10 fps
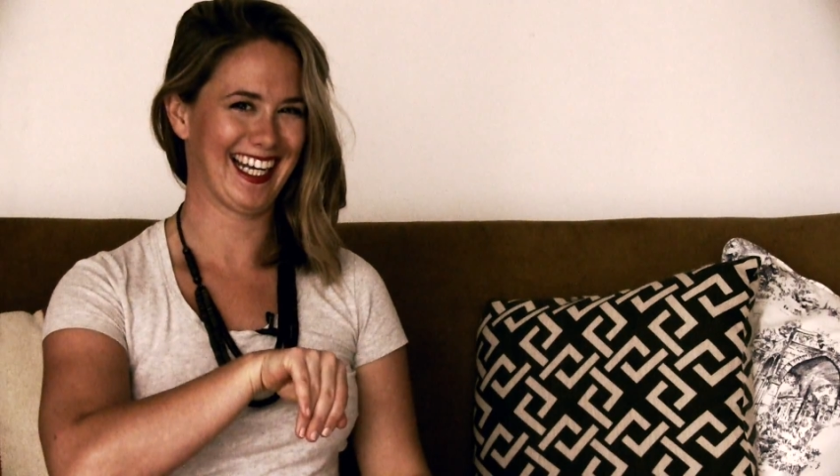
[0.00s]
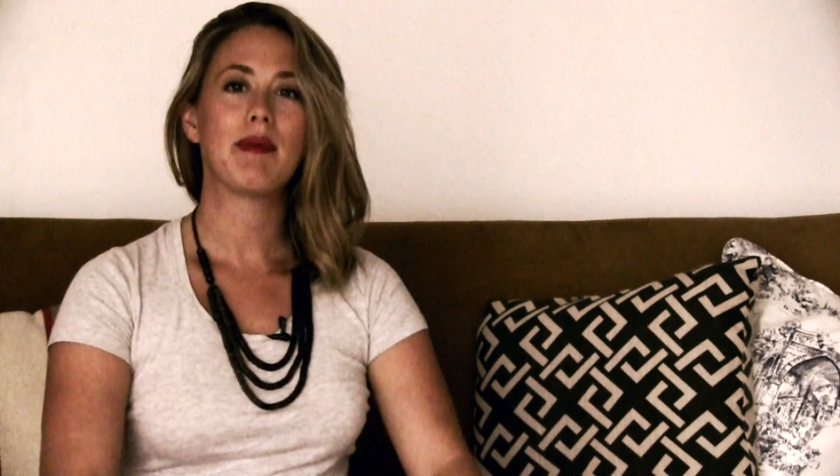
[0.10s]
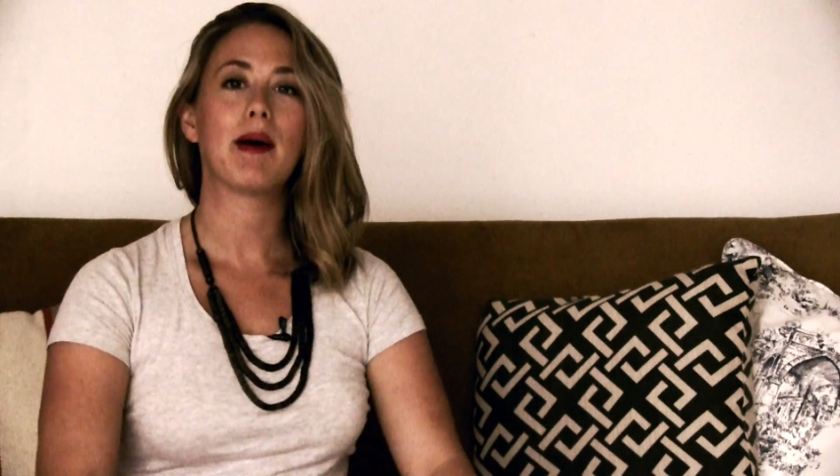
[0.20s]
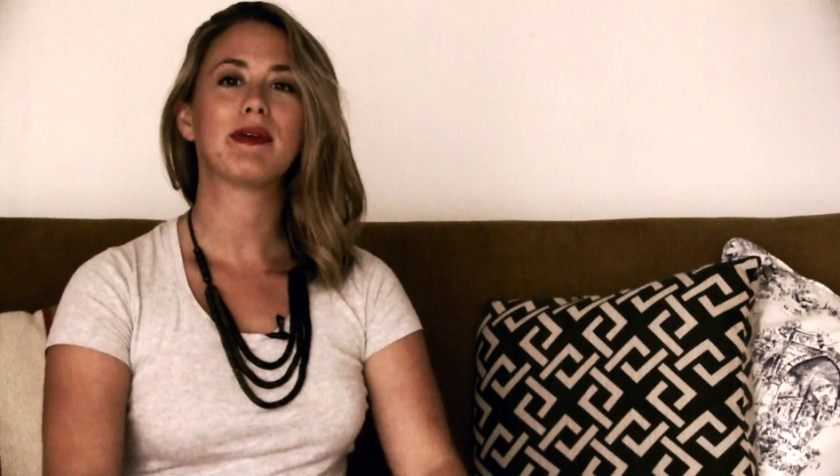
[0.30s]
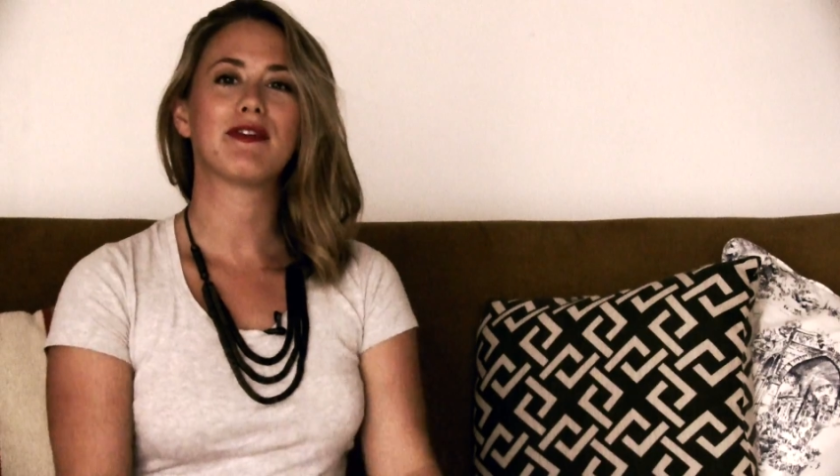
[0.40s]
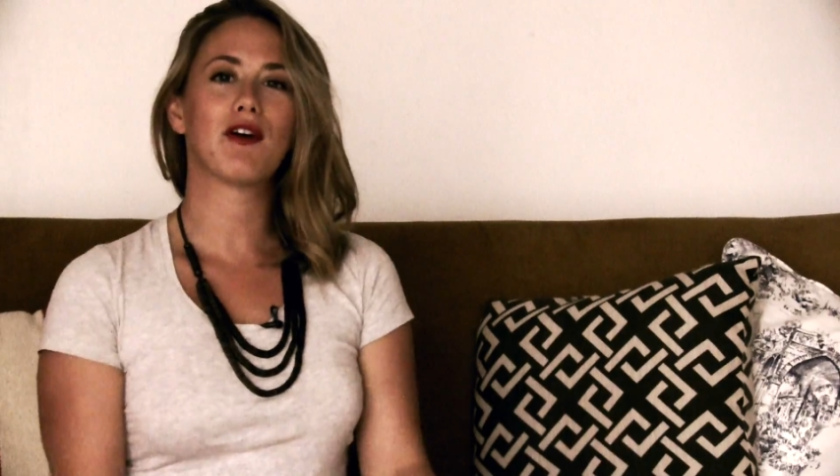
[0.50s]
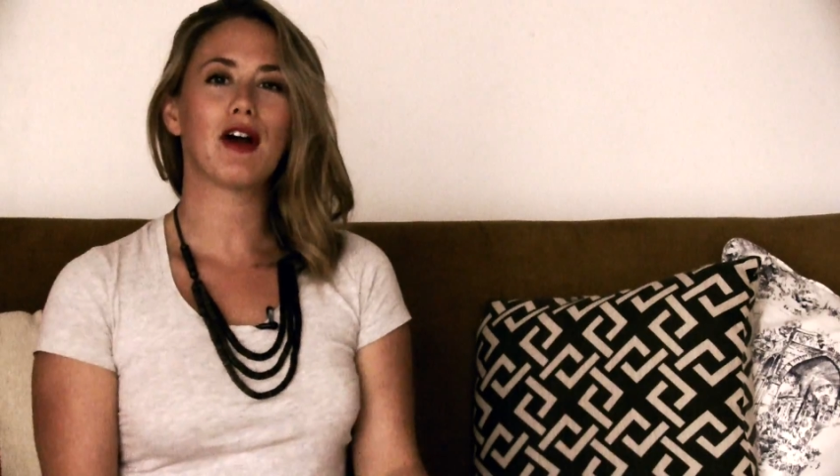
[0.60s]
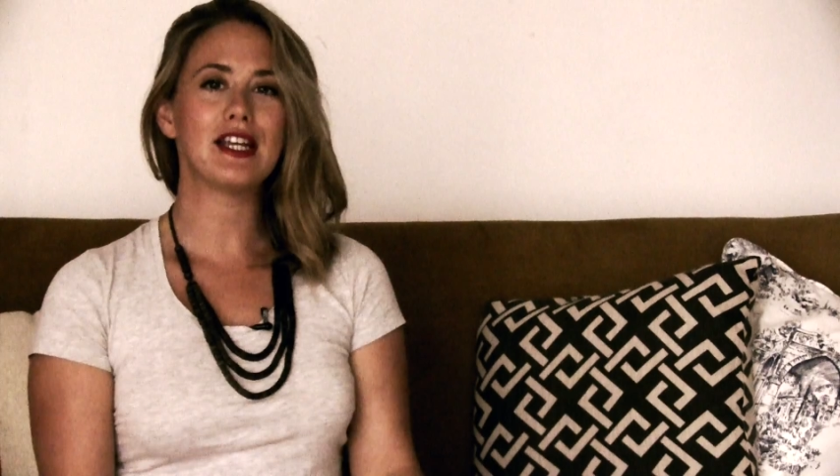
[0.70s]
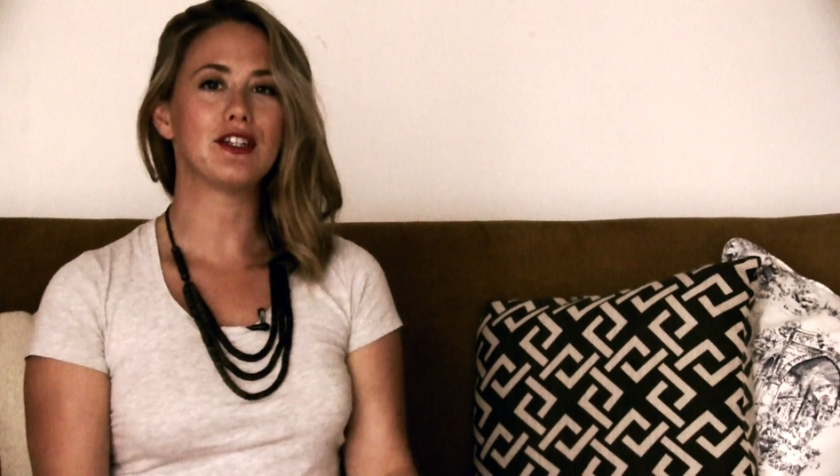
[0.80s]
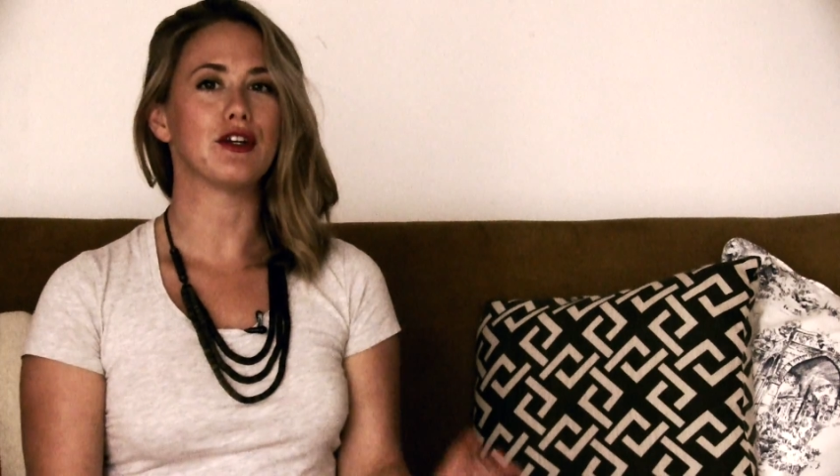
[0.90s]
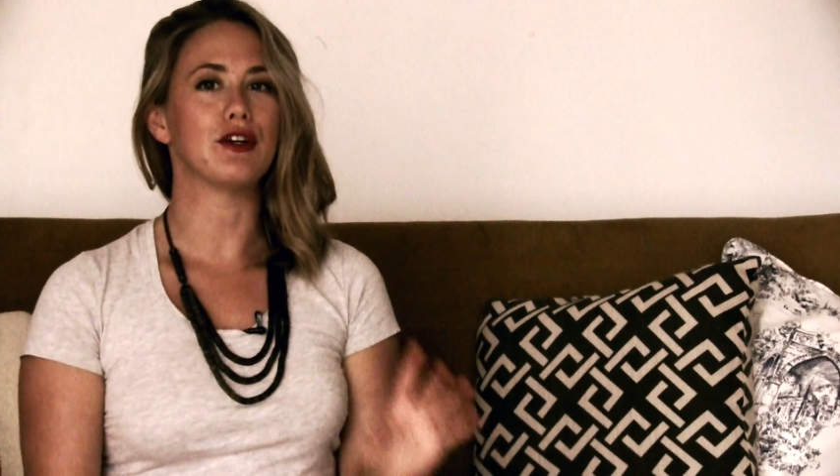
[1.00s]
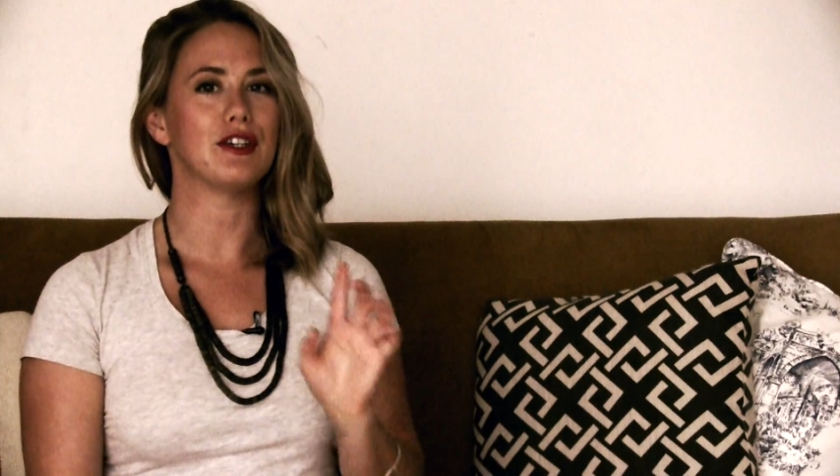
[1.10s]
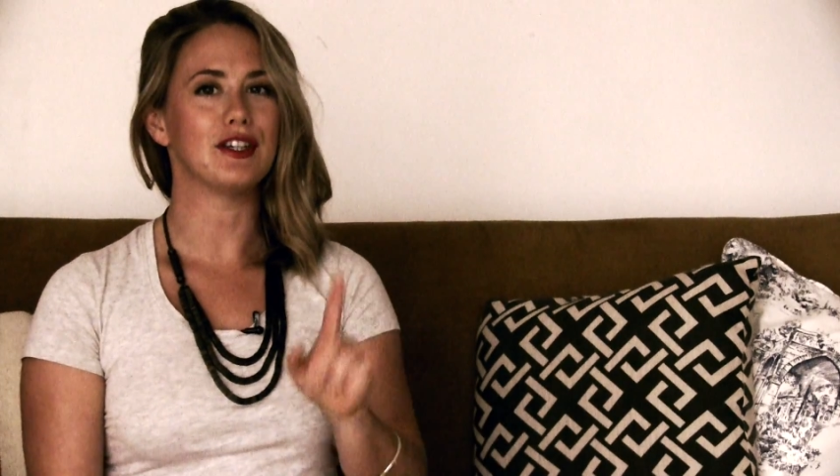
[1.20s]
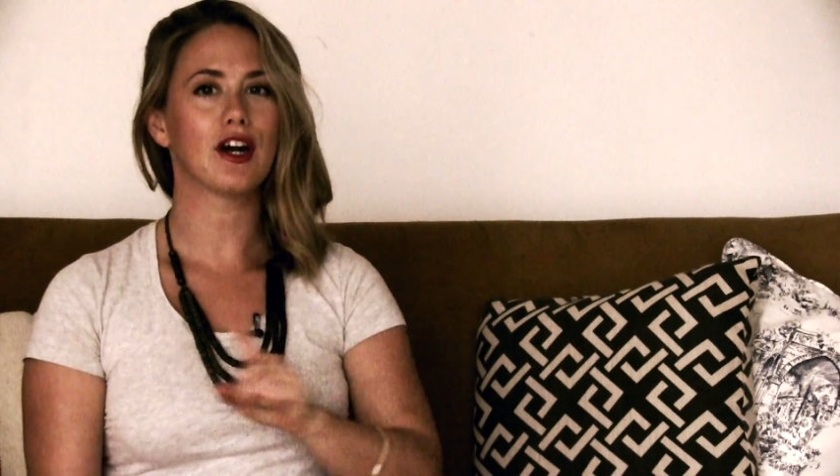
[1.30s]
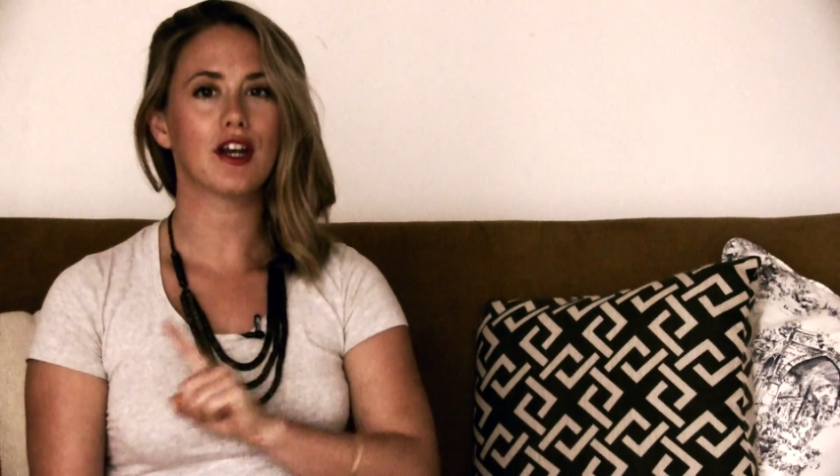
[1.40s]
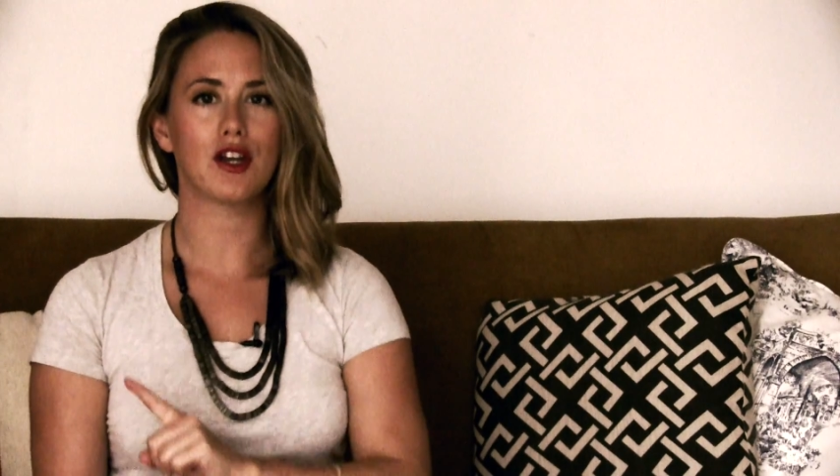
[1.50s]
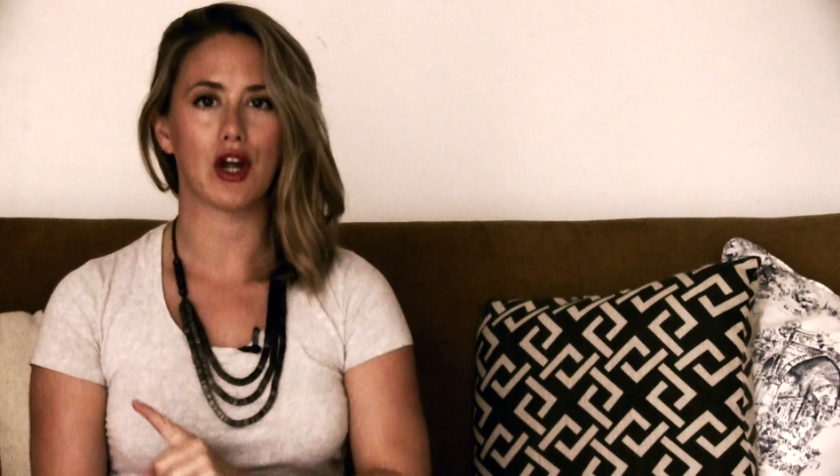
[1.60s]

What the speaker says: But before I do, you gotta